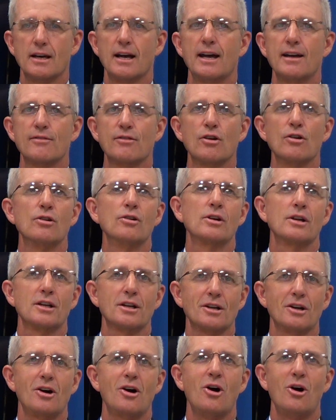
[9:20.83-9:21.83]
I've heard it
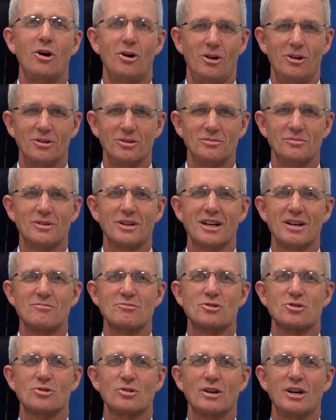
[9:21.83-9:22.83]
all, but I'm
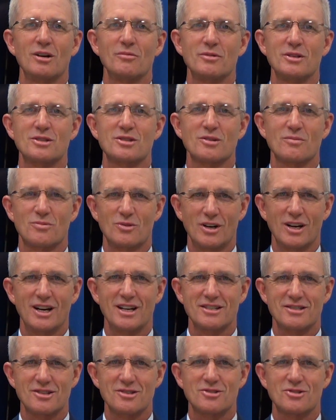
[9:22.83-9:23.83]
sure I'll be
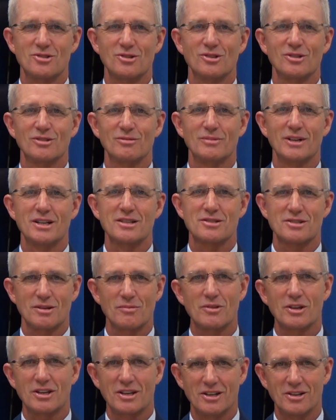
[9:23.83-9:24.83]
surprised this year by
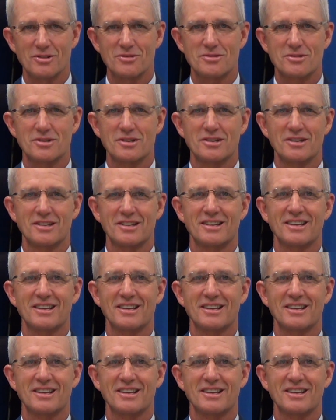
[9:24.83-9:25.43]
something else.